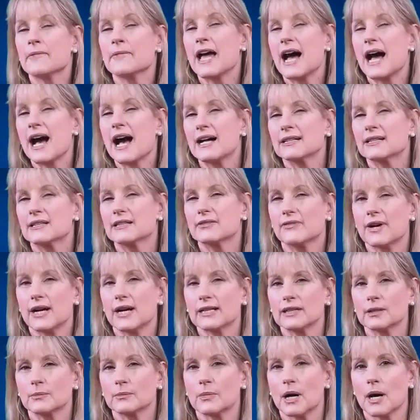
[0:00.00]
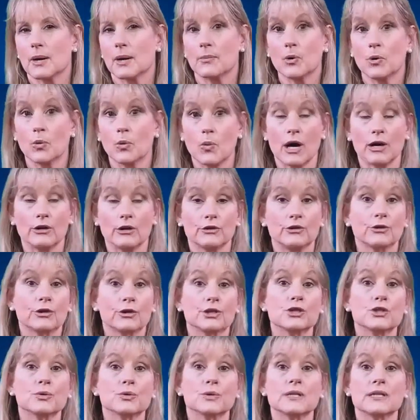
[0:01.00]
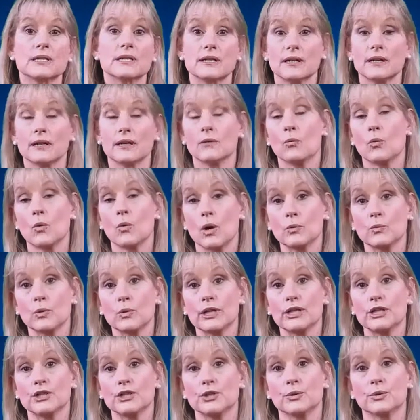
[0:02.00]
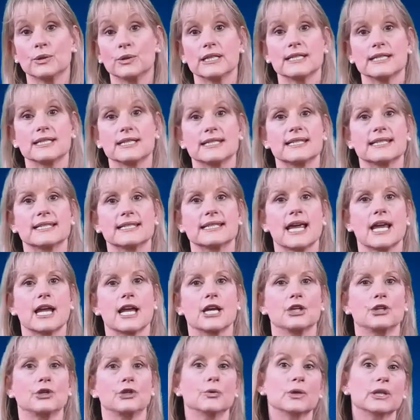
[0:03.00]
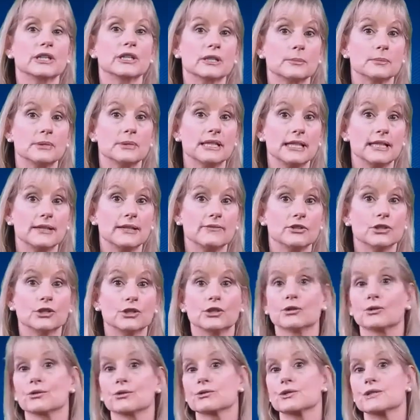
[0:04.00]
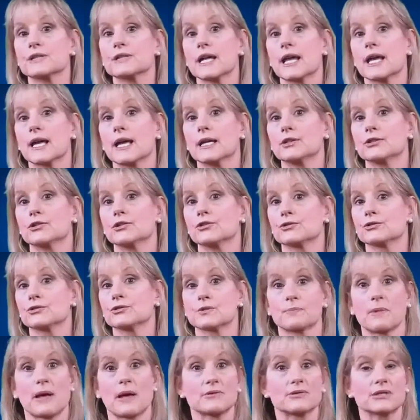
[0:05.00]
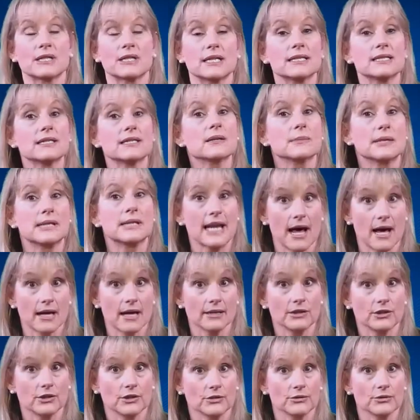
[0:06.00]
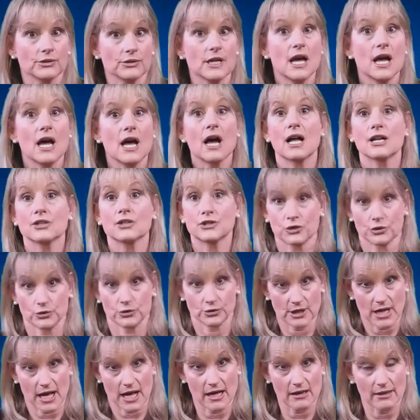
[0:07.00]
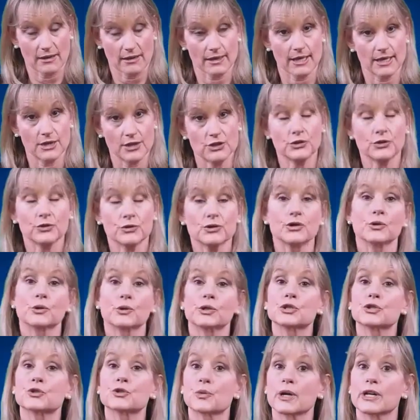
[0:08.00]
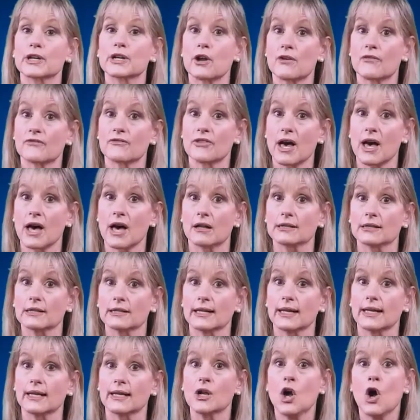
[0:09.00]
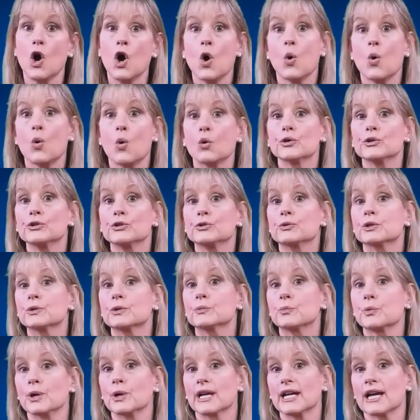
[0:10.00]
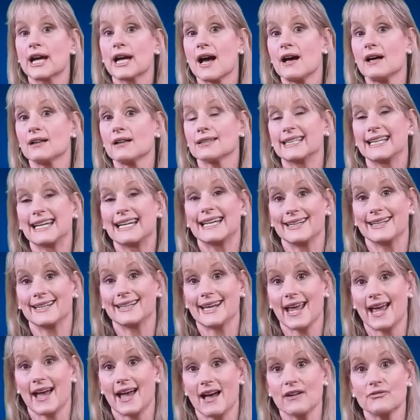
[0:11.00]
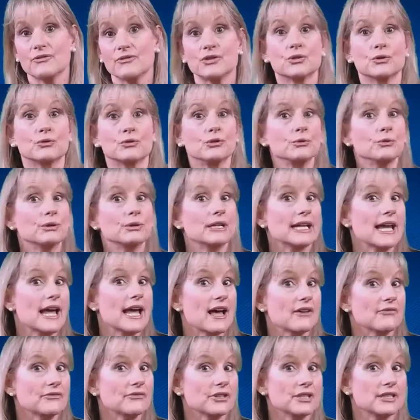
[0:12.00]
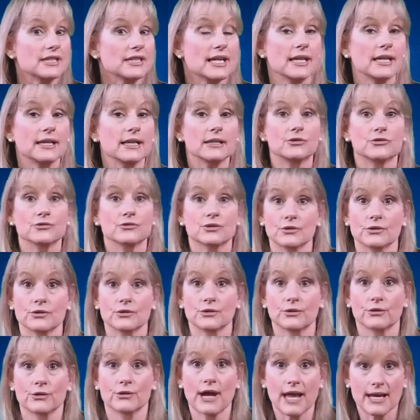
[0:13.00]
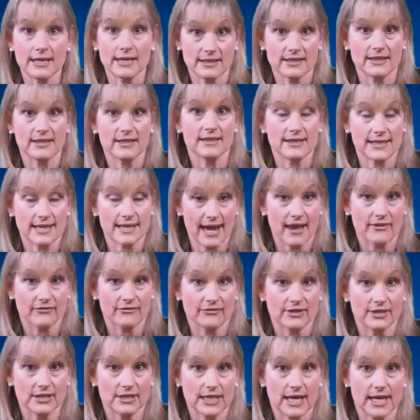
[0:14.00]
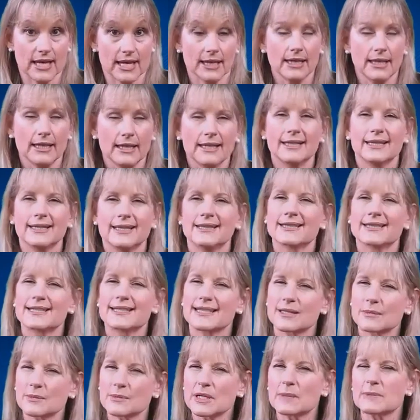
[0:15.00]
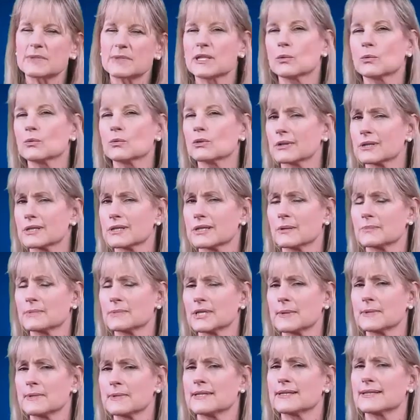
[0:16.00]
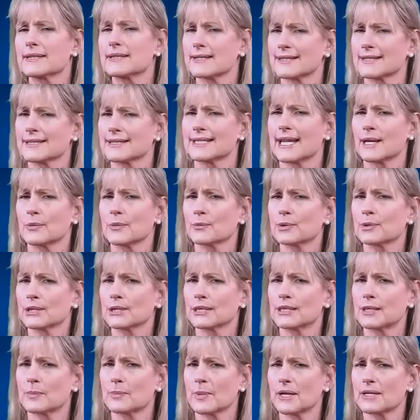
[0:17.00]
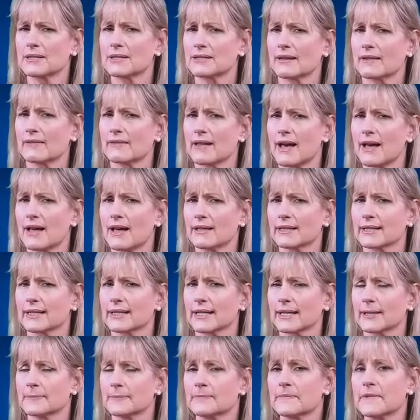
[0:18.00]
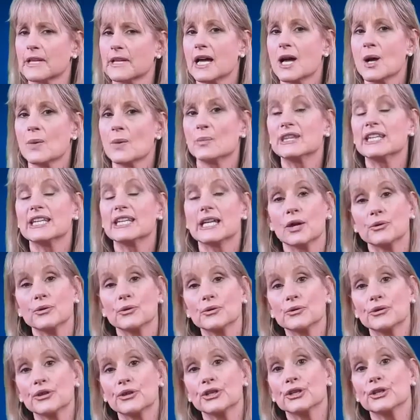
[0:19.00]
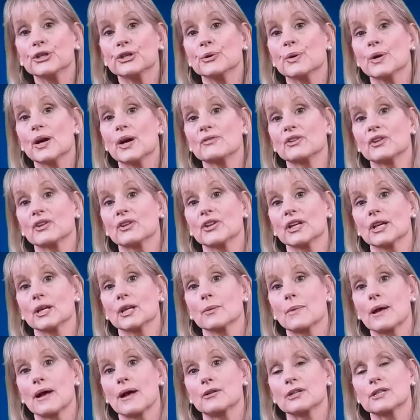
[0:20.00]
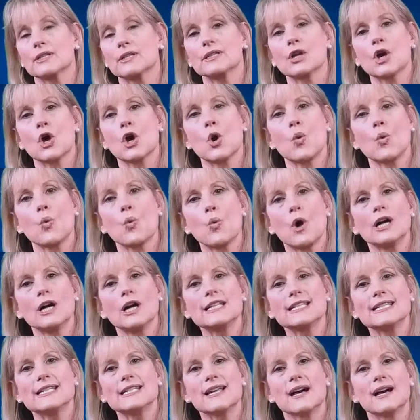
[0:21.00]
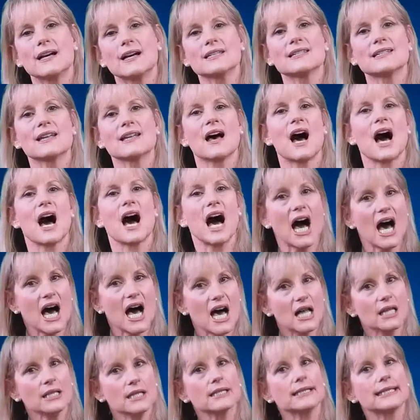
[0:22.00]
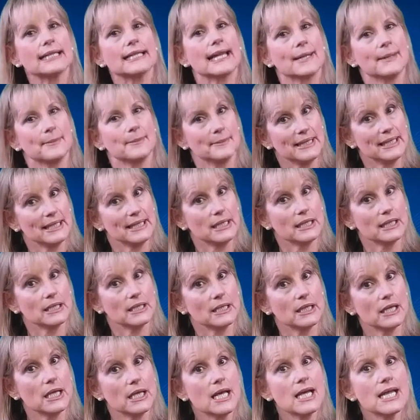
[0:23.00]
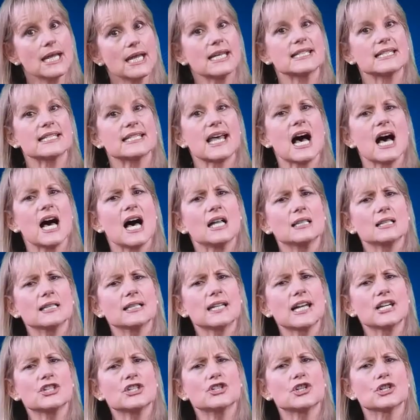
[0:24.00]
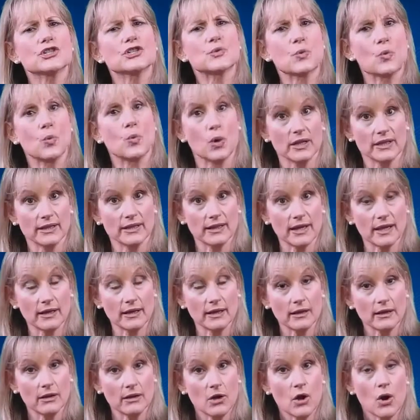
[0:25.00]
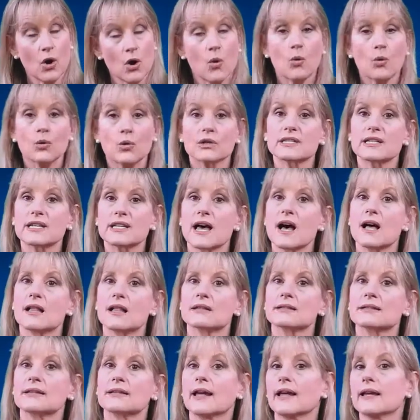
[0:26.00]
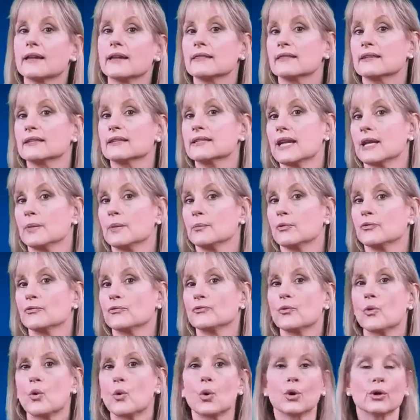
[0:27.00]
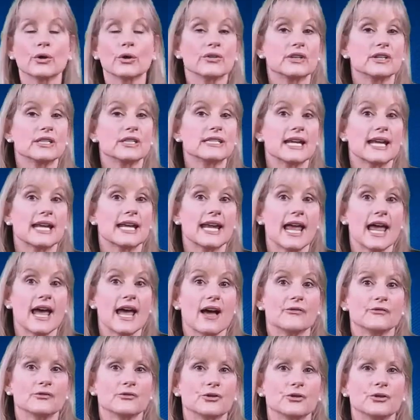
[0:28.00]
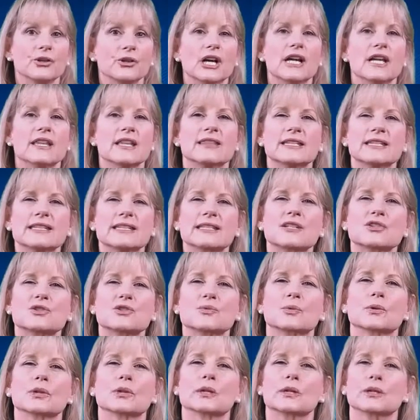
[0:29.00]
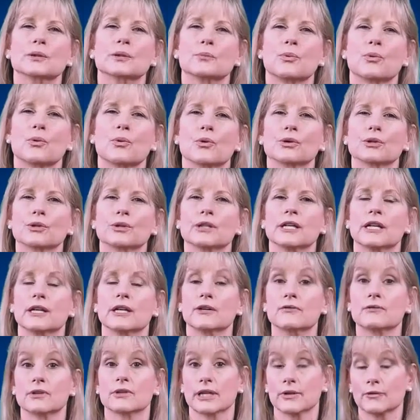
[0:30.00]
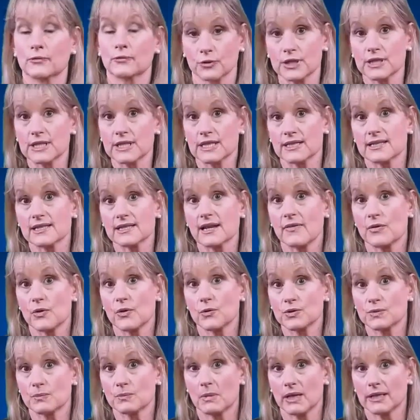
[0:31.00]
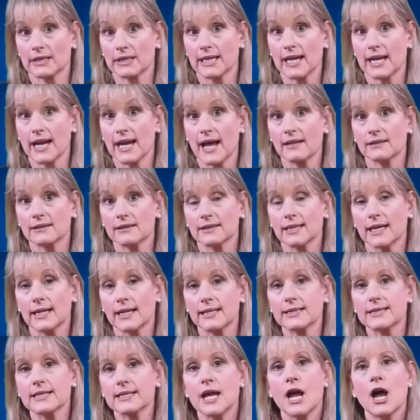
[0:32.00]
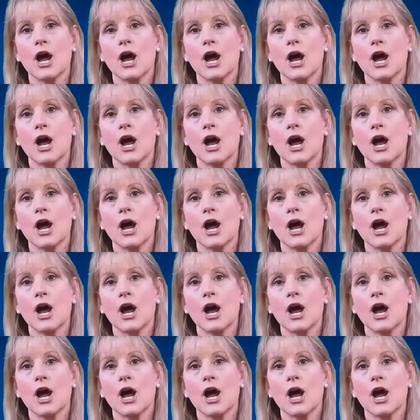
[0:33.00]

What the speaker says: How to divide them up? Well, you can do it. One way to do it is to say you get them in even years and your spouse gets them in odd years on certain holidays. So you can trade off the holiday. Or you could break a holiday in half, so you get half the day and your ex gets half the day. Sometimes that works, sometimes it doesn't. That really depends on the holiday. But the other thing that you have to think about is, what does a holiday mean? Is the holiday just one day? Or is the holiday the day before, the day after? This gets really important, like for instance on those Monday holidays.